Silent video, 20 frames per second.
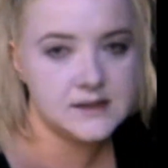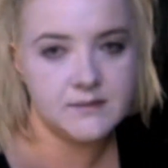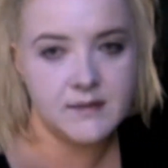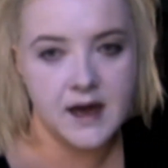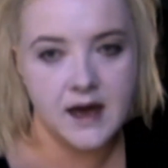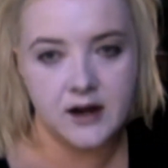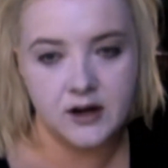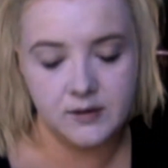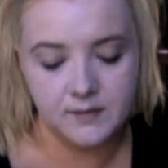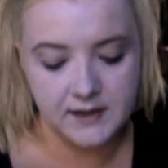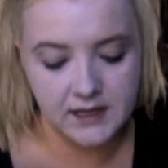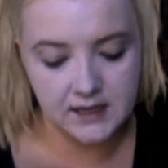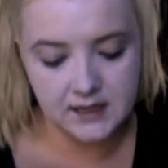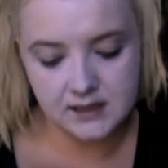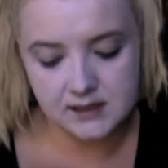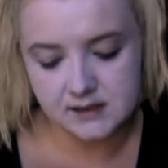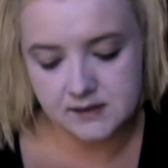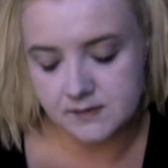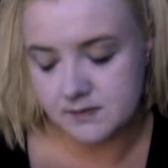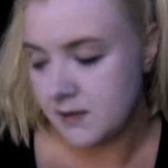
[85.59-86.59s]
doesn't matter
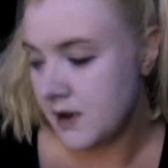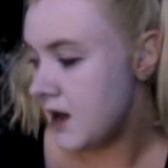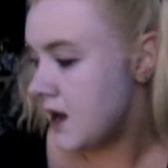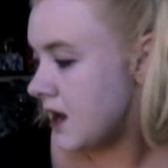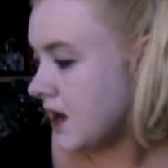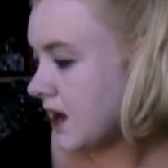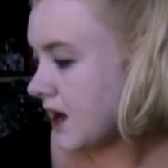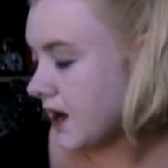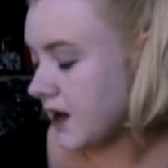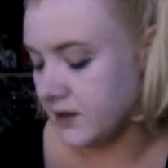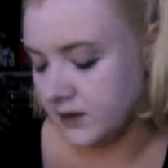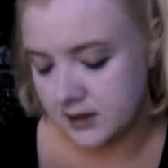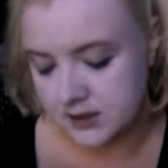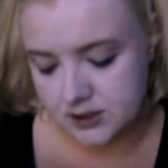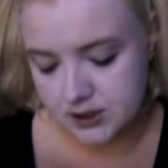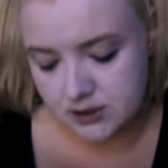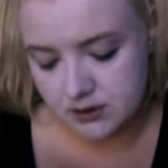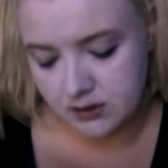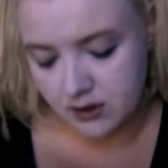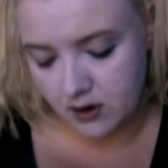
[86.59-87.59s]
because
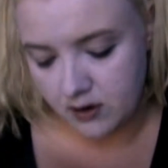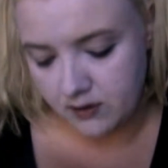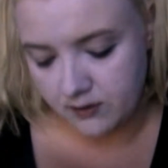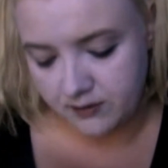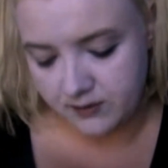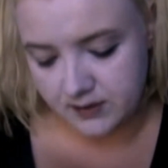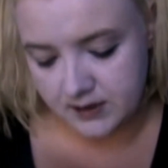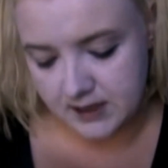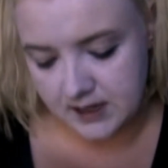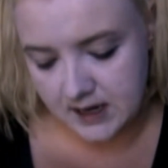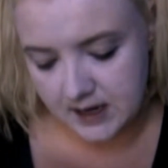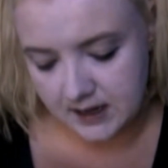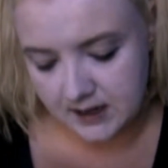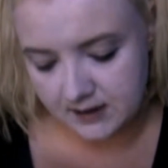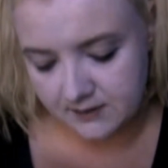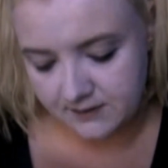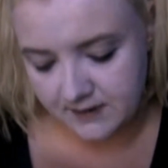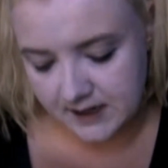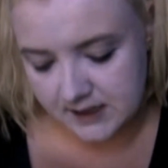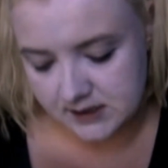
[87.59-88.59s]
unless you go for the
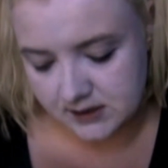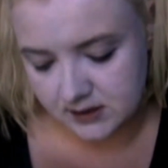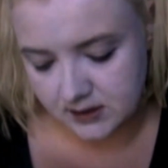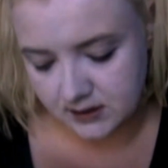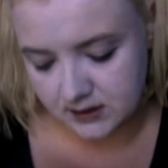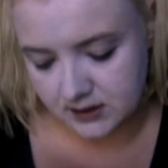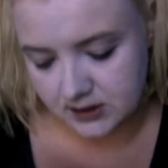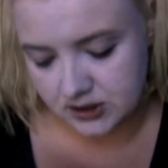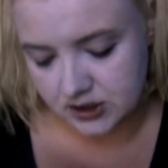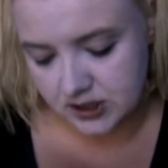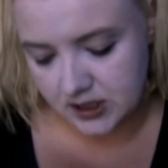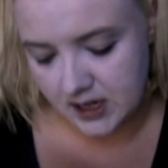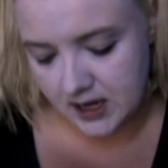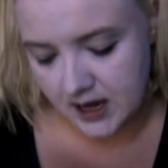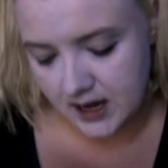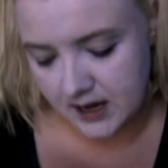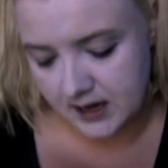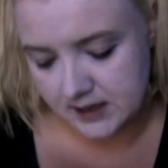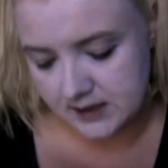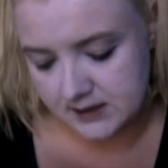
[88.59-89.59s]
naked face look that she
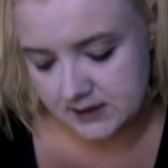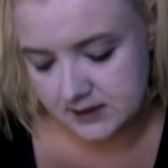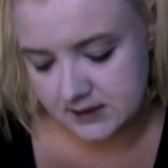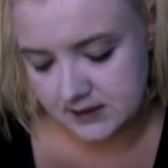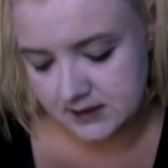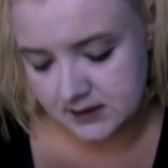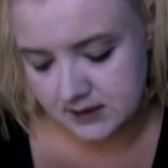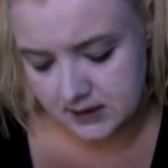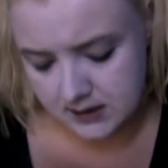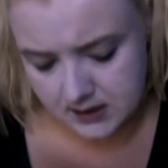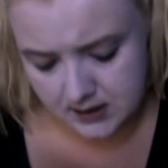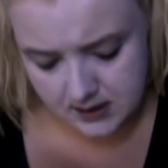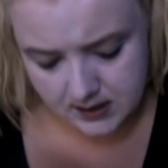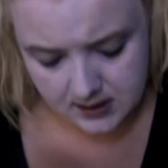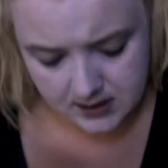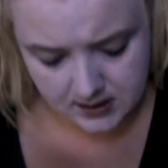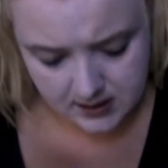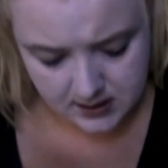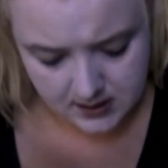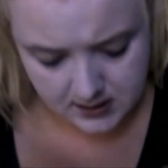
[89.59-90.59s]
has
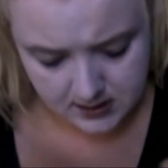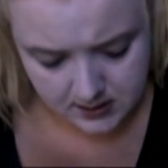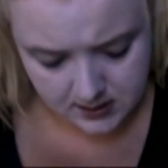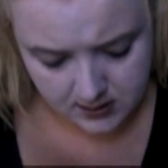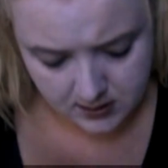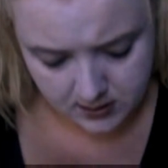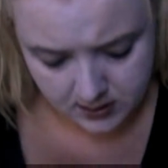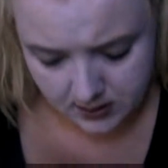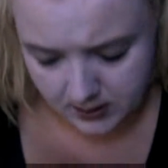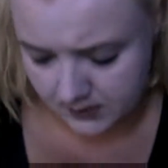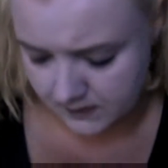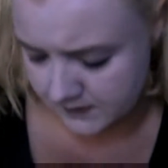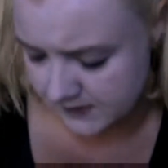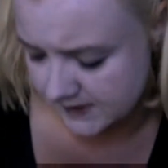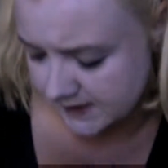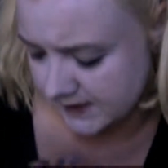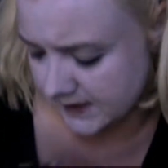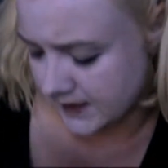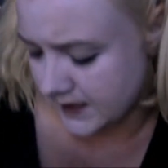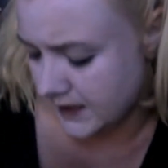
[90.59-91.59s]
in Arkham
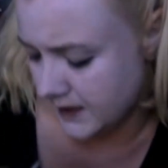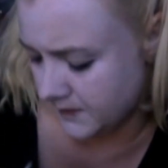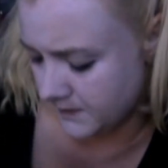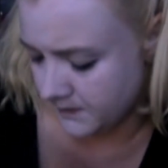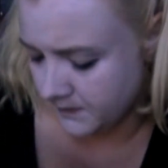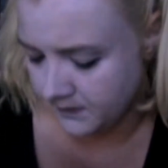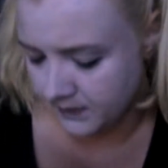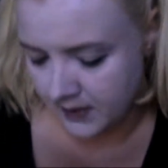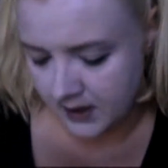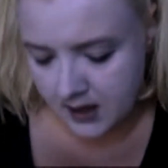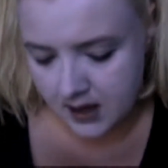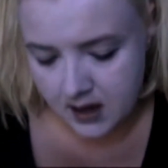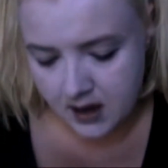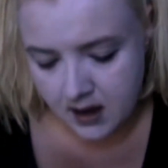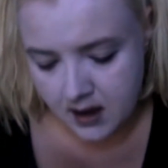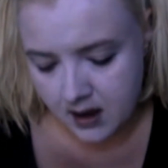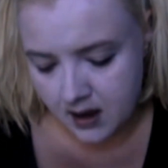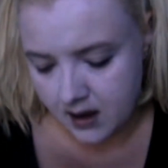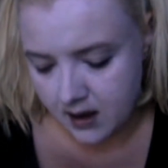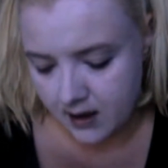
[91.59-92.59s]
City,
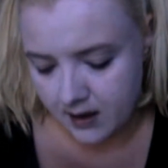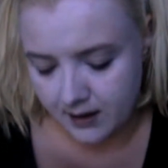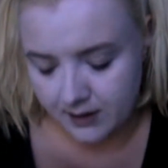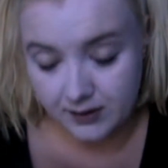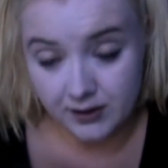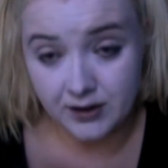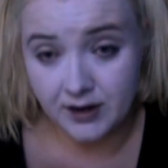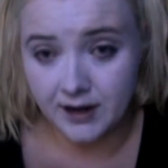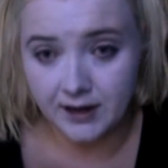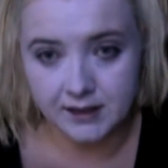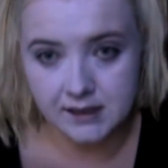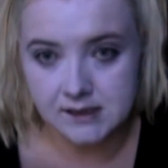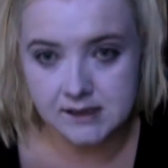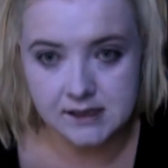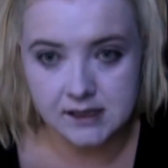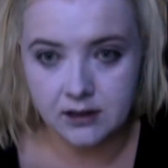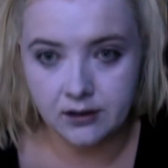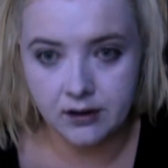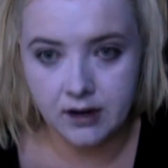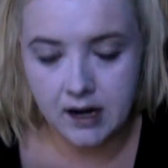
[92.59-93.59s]
you're not going to
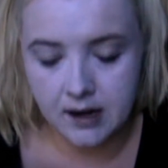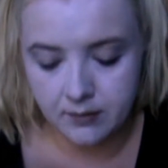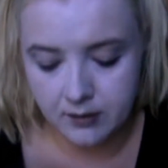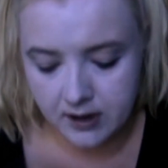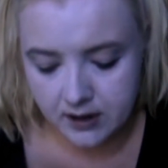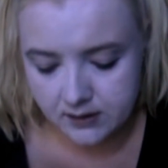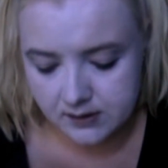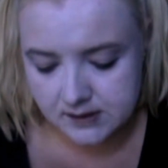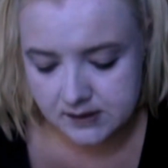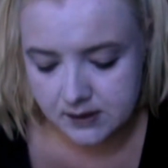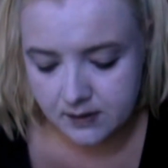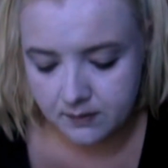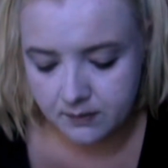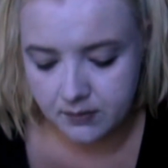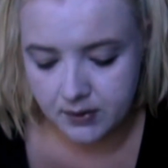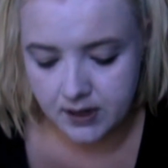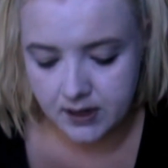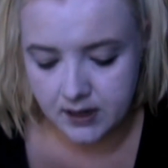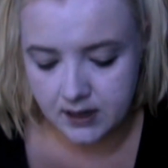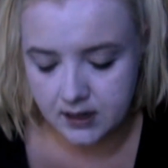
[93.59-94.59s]
see her eyebrows,
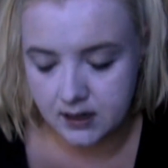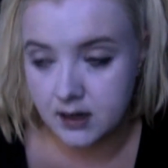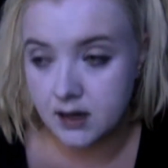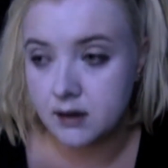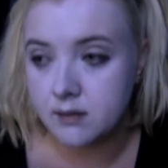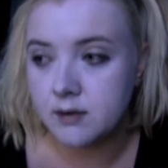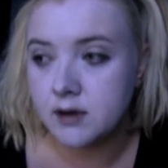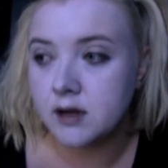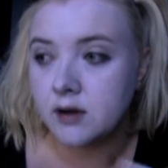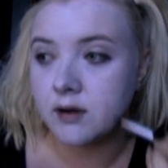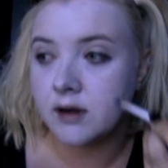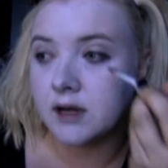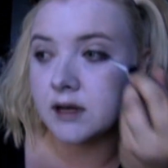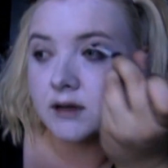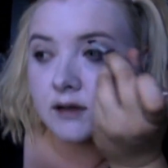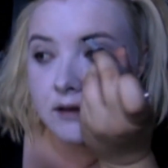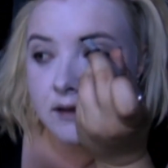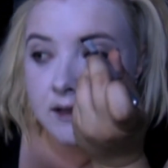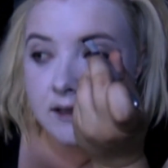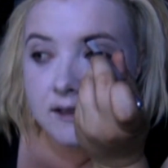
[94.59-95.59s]
but I'm going to go
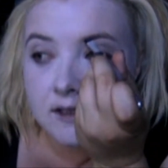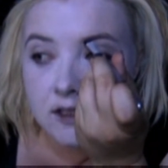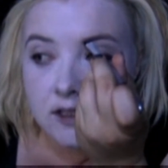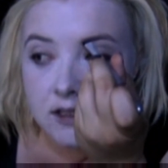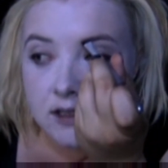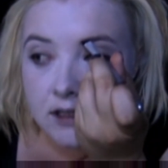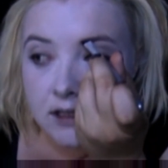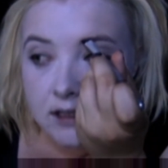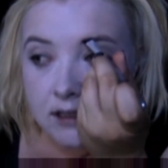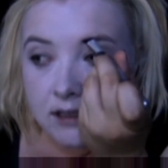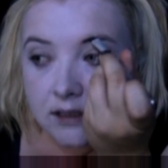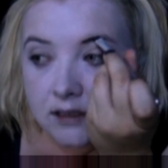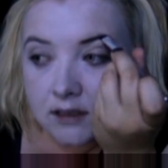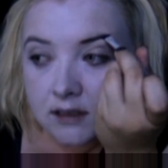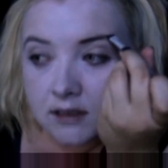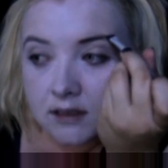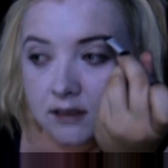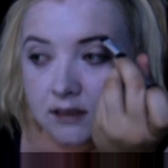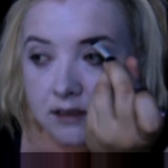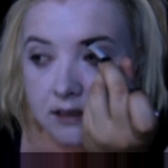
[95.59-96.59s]
ahead and do this
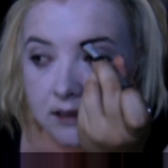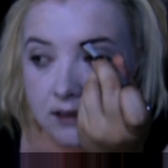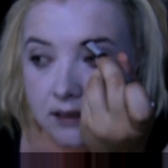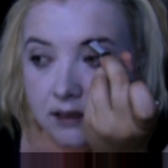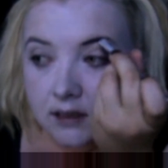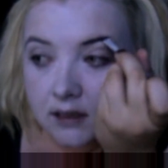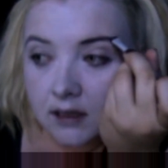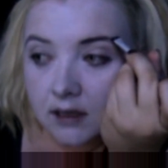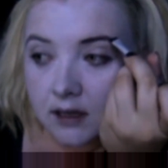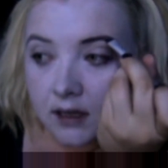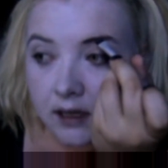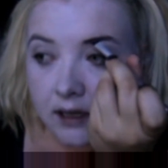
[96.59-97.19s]
just in